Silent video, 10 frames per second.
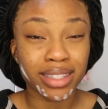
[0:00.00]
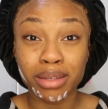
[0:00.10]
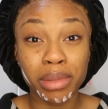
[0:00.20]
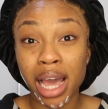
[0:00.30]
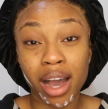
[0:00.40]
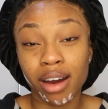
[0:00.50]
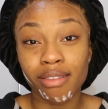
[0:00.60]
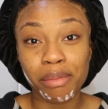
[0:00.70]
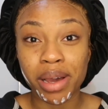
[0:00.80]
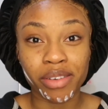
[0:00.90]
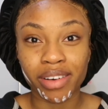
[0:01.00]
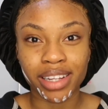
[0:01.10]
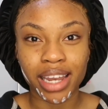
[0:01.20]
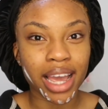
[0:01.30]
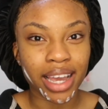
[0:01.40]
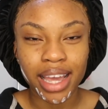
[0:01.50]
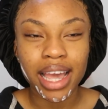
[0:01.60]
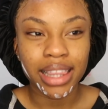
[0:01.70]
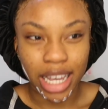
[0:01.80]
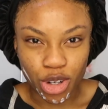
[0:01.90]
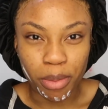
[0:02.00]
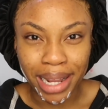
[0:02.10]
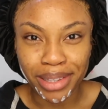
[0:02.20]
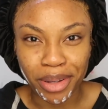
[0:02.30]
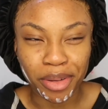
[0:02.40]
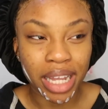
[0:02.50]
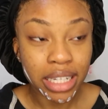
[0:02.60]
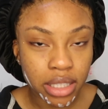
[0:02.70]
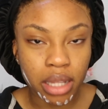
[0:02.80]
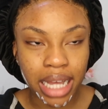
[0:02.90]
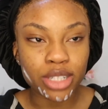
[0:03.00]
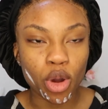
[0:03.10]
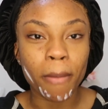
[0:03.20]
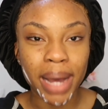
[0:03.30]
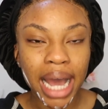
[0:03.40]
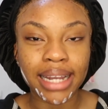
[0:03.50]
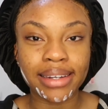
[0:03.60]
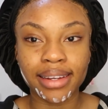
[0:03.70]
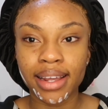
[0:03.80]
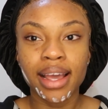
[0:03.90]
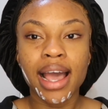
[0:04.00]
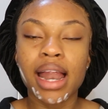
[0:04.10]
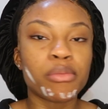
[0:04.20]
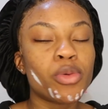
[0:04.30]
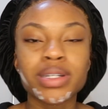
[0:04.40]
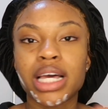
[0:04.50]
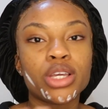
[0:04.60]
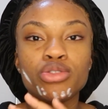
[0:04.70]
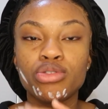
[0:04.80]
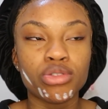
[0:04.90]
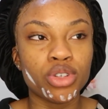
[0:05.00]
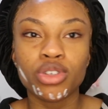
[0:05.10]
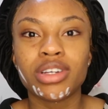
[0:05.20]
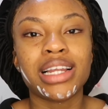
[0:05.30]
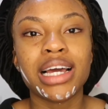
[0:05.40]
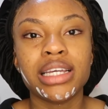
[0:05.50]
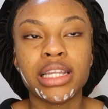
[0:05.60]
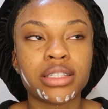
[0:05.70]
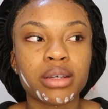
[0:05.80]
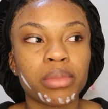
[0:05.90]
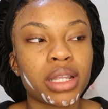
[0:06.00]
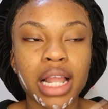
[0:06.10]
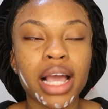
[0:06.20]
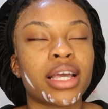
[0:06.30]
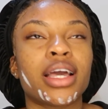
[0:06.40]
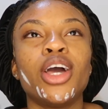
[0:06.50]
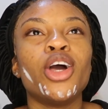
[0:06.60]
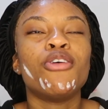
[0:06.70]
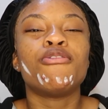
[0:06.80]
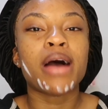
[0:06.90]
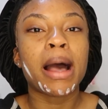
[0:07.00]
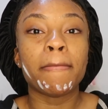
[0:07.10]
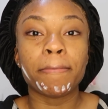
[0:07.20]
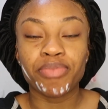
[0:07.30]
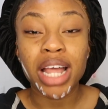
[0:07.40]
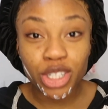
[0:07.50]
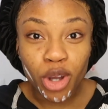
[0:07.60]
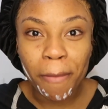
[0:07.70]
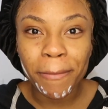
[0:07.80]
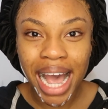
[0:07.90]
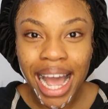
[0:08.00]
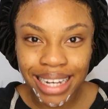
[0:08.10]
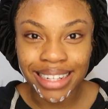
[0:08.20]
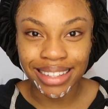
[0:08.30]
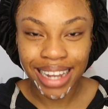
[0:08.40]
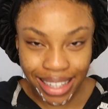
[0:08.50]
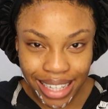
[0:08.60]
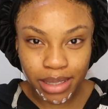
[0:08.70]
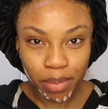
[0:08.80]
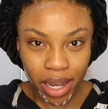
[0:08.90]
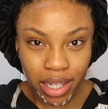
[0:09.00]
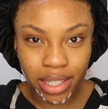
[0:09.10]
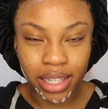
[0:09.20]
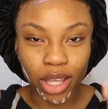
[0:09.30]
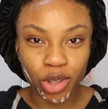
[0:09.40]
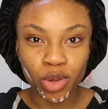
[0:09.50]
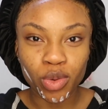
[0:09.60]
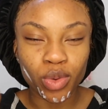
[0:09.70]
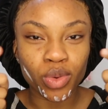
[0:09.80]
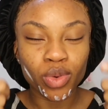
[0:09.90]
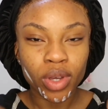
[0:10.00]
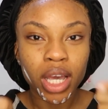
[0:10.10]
To me, I can't wrap my head around that. Like, that's your man though. That's your man. I'm always like, you clearly, there's something like, fam, that's your man. Like, that's the person that you,